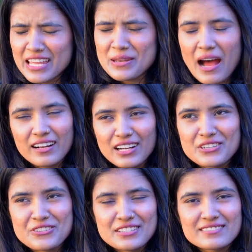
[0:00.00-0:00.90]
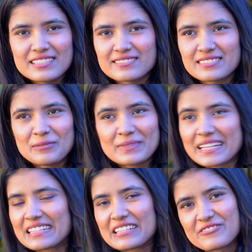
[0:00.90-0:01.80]
in our country is
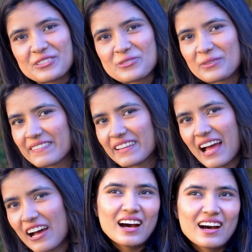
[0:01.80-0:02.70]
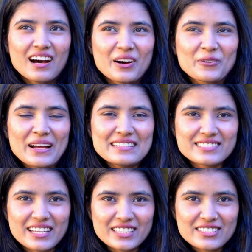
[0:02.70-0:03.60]
completely different to what they have. While
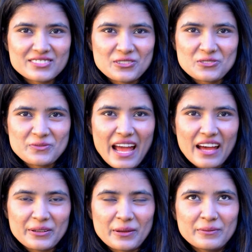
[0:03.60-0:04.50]
studying this course, we had